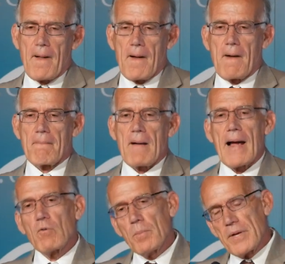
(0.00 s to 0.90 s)
uh,
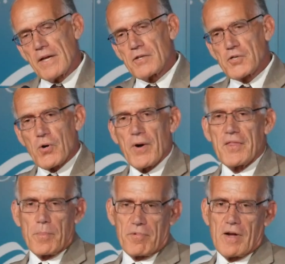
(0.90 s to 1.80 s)
I will be
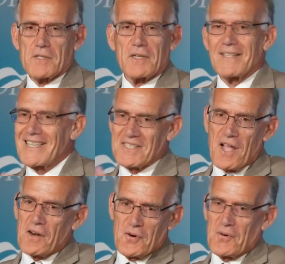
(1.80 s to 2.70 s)
assuring the president that he's
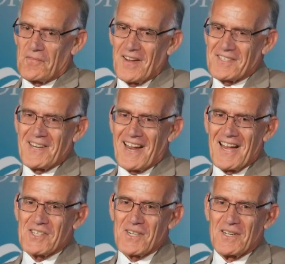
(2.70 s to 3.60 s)
not under
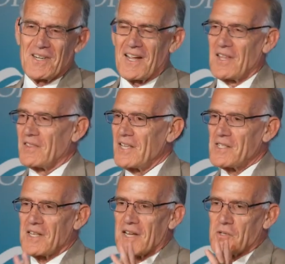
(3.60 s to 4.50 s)
investigation and that
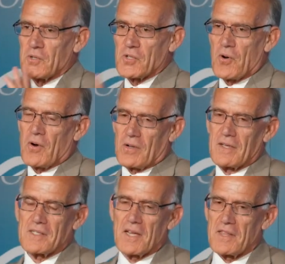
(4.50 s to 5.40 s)
these things are
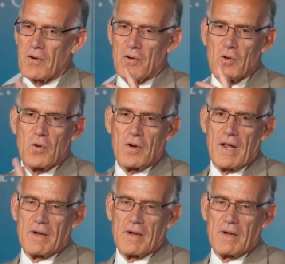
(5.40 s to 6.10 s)
scurrilous and they're no.